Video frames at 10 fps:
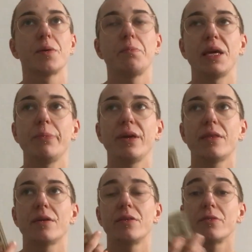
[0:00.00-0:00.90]

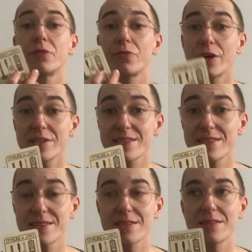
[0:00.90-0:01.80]
the
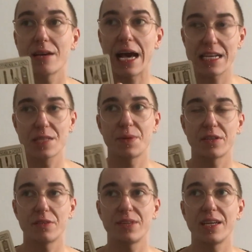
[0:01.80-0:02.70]
reverse
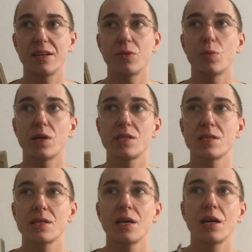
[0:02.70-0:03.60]
aspect of it
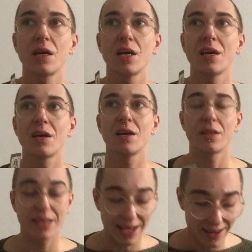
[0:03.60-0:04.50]
was
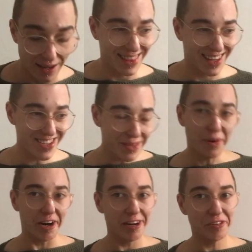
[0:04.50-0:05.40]
that there's a
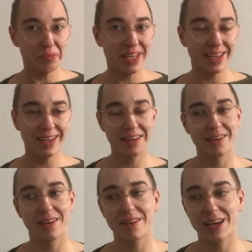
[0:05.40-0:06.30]
part of me
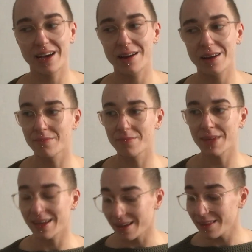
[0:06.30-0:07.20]
that,
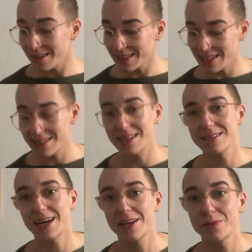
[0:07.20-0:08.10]
and I think that's
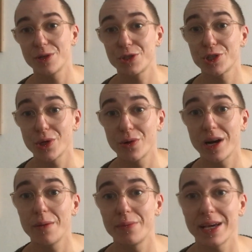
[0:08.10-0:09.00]
kind of what showed
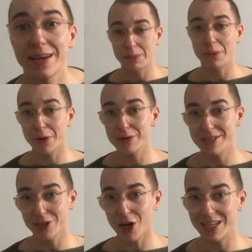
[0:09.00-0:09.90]
up in my pros
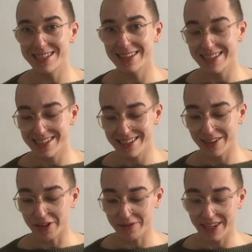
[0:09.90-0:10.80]
and cons list
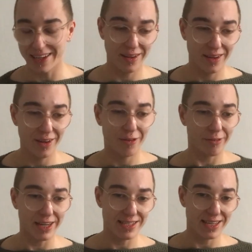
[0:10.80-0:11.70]
of like
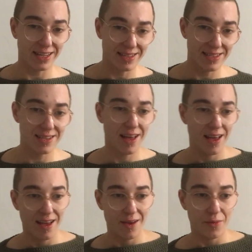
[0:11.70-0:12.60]
reasons
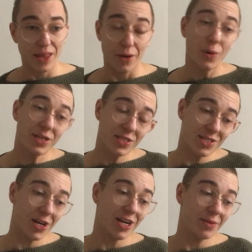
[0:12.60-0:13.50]
that I want to
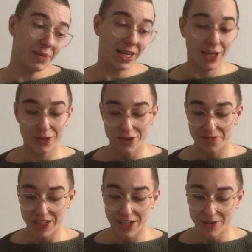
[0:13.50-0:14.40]
start making YouTube
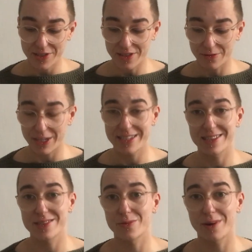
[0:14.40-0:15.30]
videos and
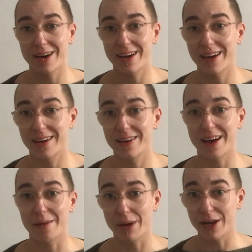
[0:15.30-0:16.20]
reasons why
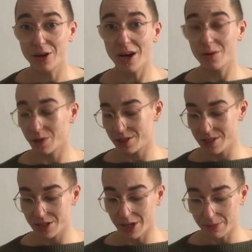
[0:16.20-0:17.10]
I might not want to
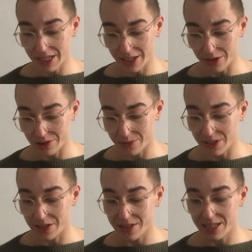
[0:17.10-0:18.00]
start making YouTube
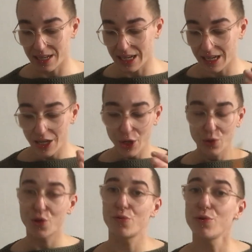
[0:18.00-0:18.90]
videos. And like
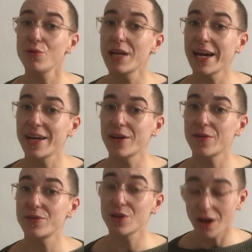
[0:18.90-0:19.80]
the through line
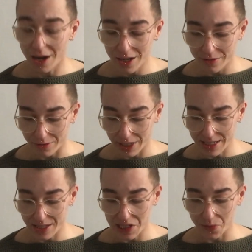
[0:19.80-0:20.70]
of the con
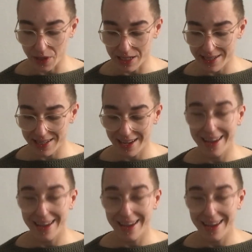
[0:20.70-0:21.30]
reasons was